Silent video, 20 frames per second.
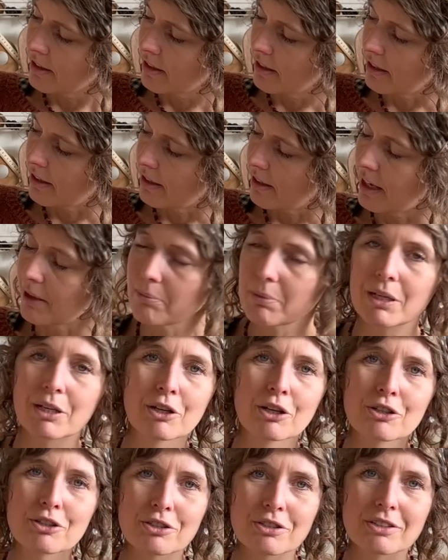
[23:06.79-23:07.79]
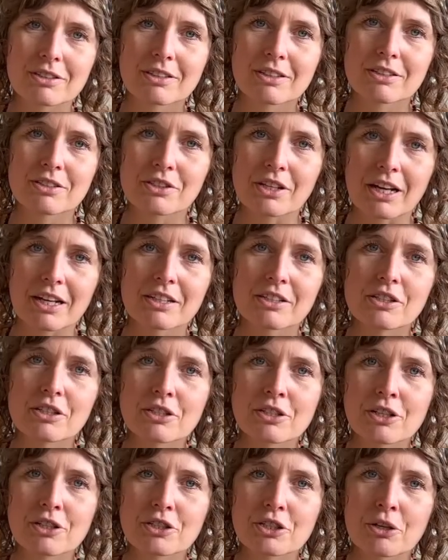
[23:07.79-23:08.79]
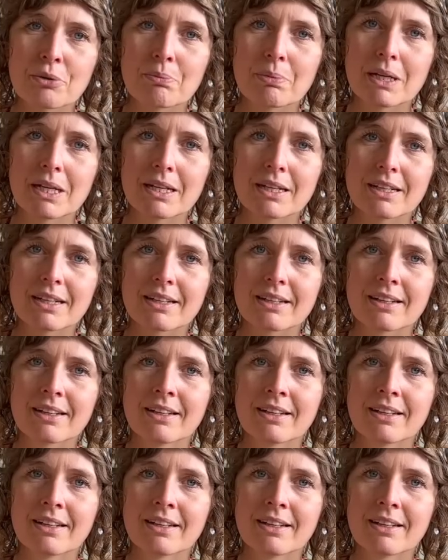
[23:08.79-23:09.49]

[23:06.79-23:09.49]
And because the size is not so big,